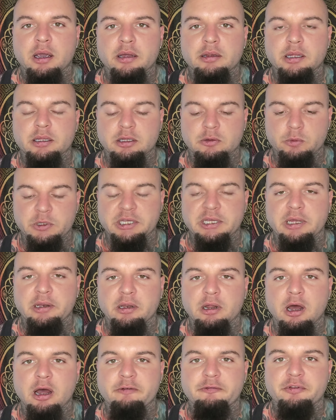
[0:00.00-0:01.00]
and then the
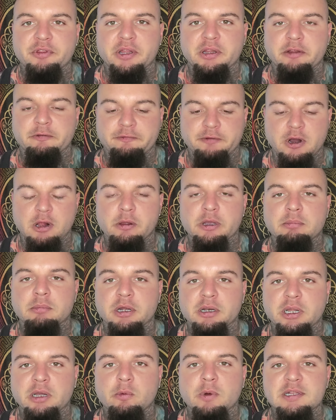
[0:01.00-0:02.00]
weekend off, and then the following
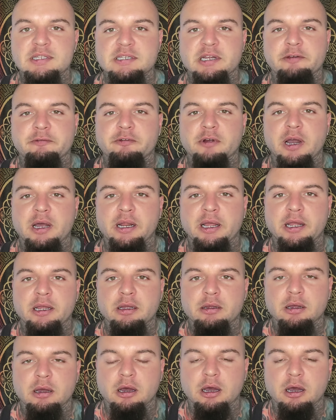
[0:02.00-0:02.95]
Monday, Wednesday, Friday.